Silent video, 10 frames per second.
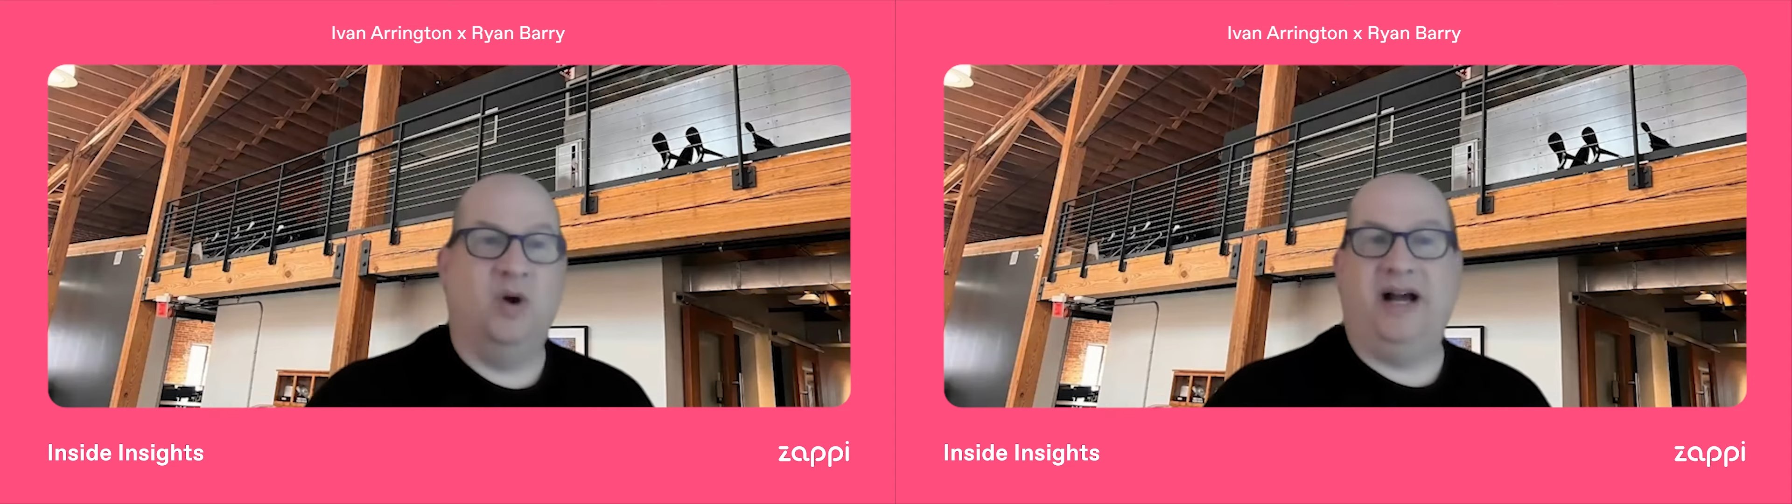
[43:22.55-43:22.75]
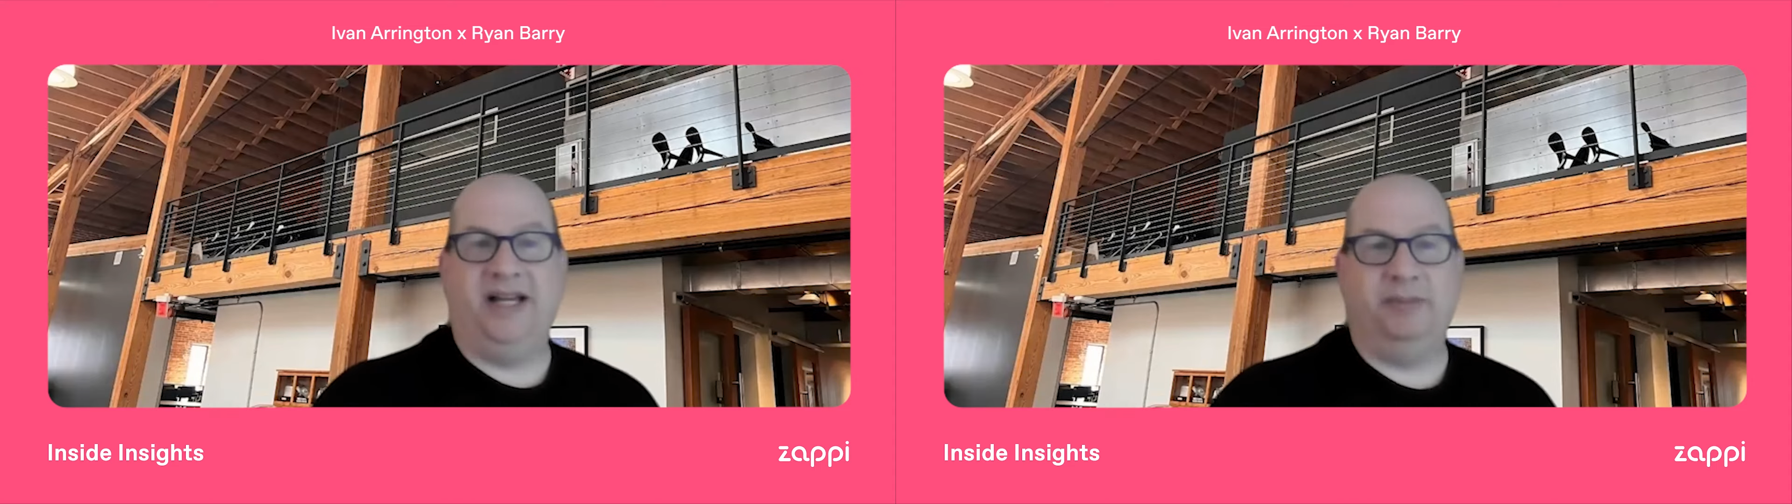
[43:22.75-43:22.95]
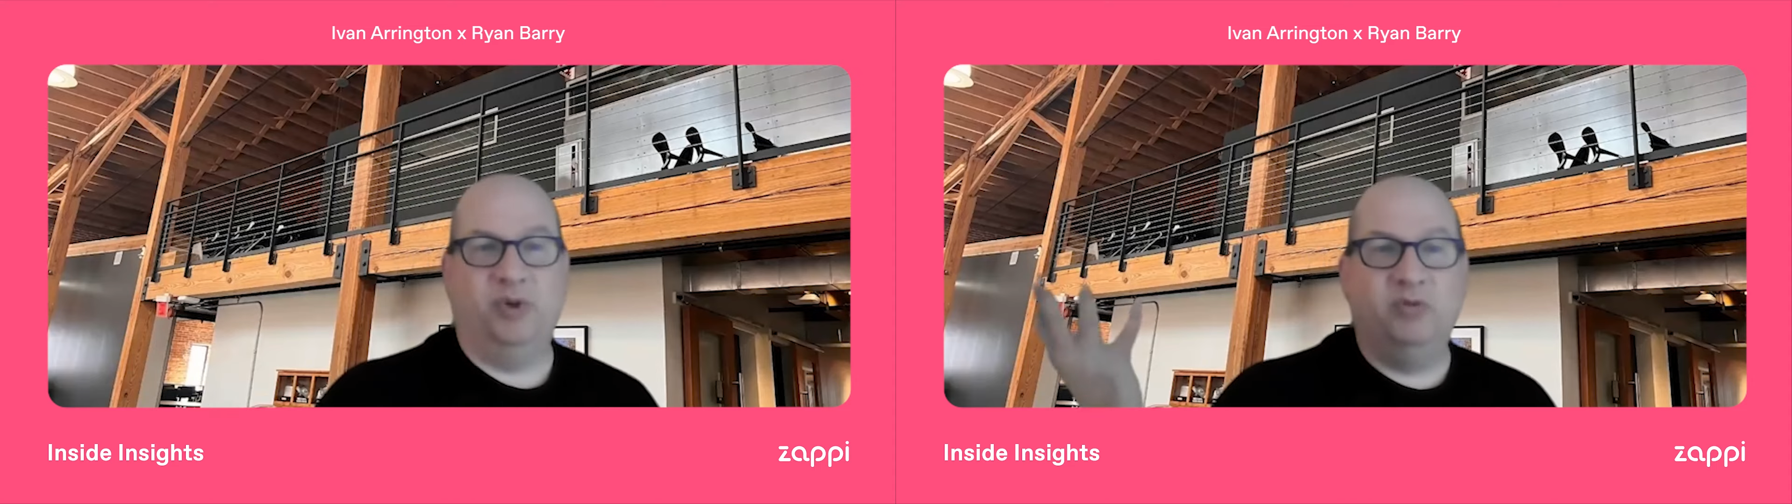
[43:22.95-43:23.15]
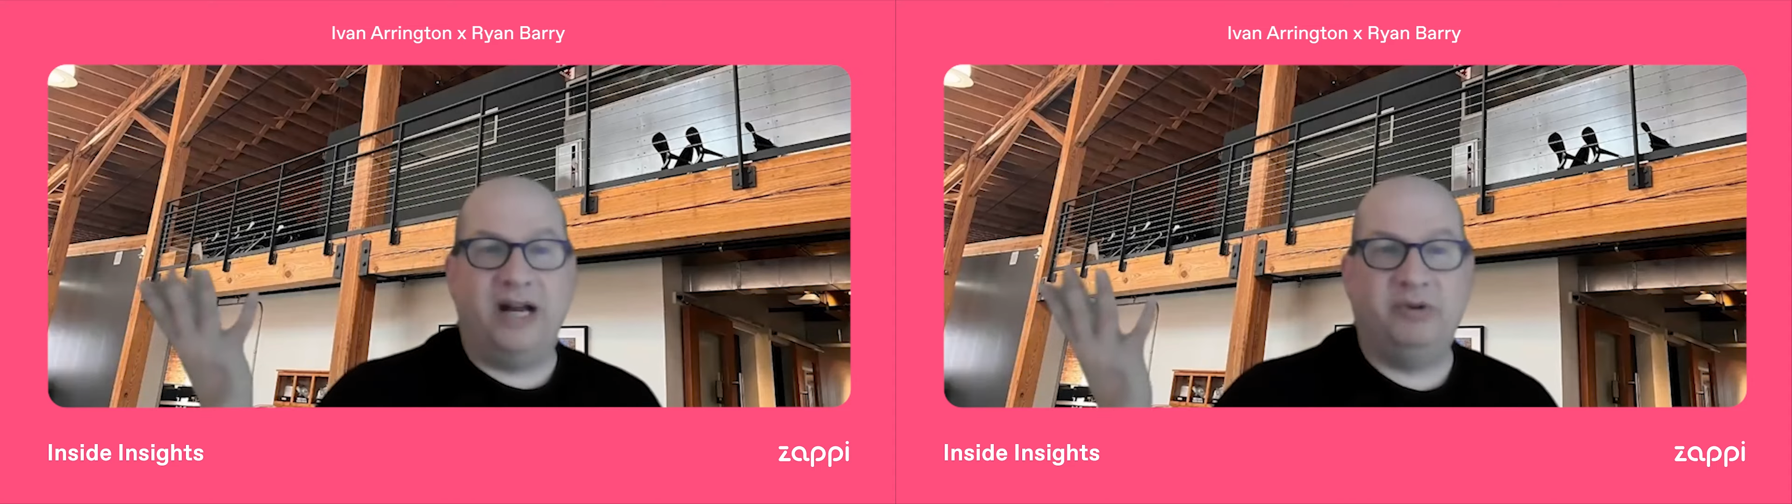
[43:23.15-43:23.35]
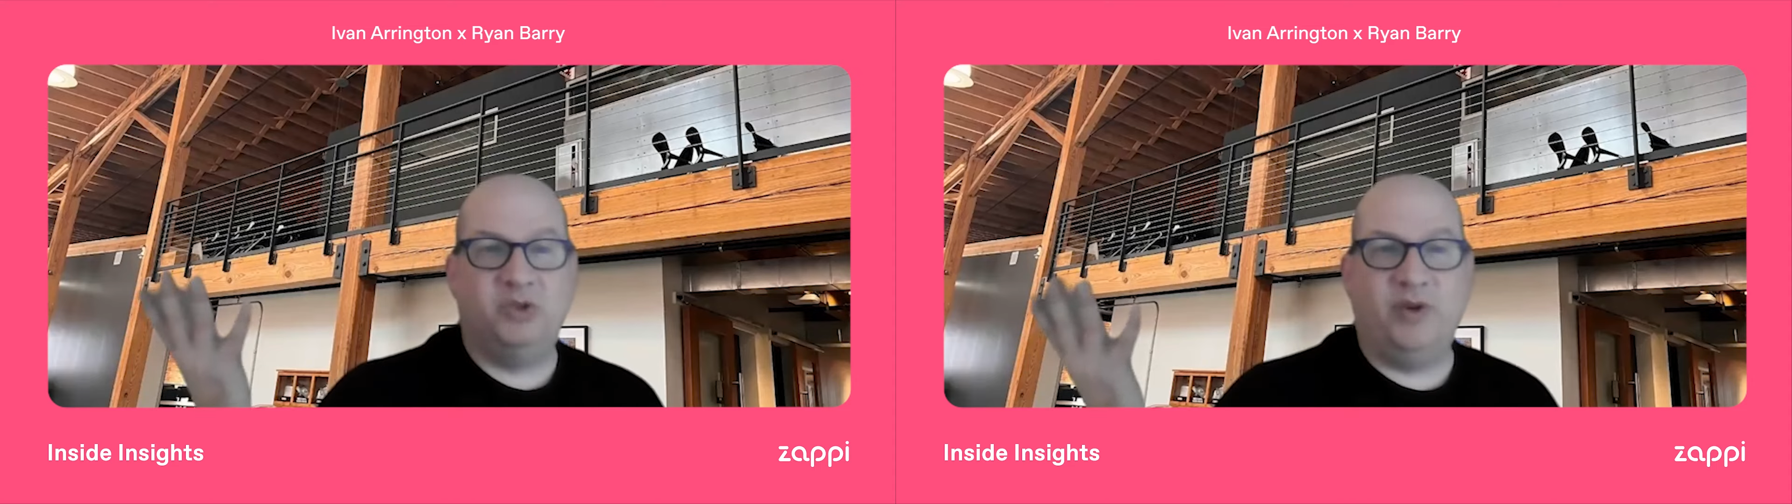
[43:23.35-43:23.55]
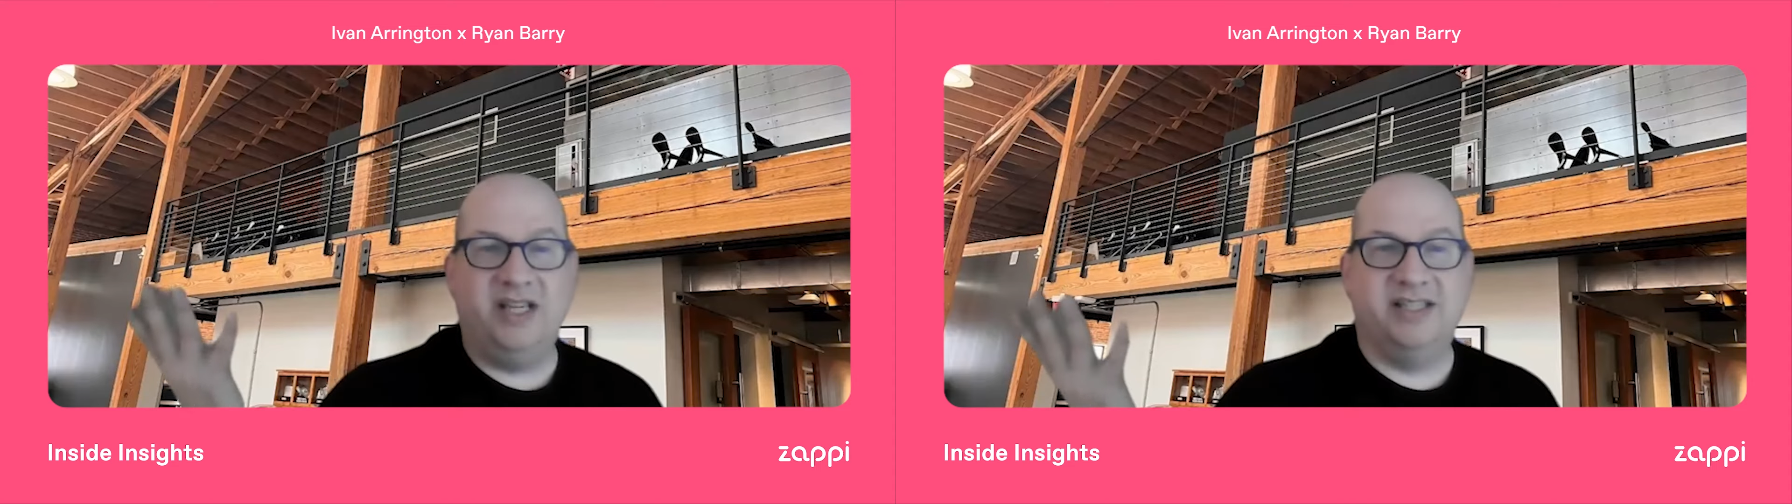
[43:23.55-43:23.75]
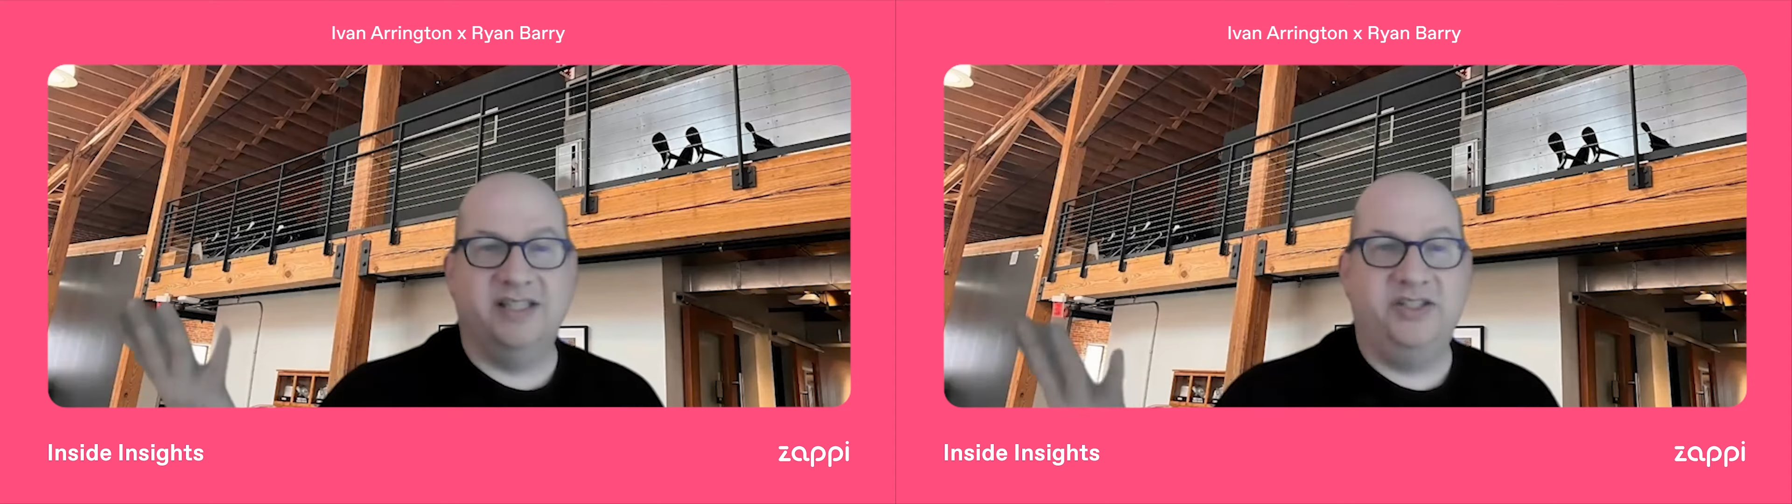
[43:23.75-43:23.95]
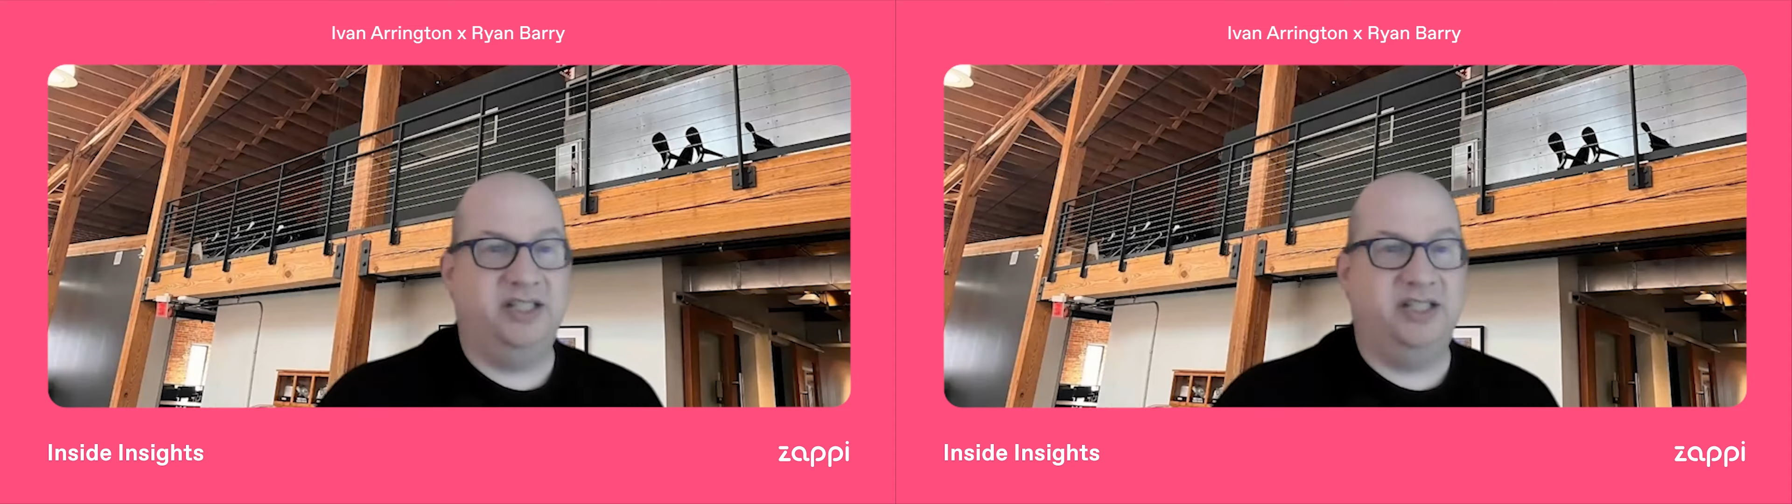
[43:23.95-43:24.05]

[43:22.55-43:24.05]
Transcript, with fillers: My profile was raised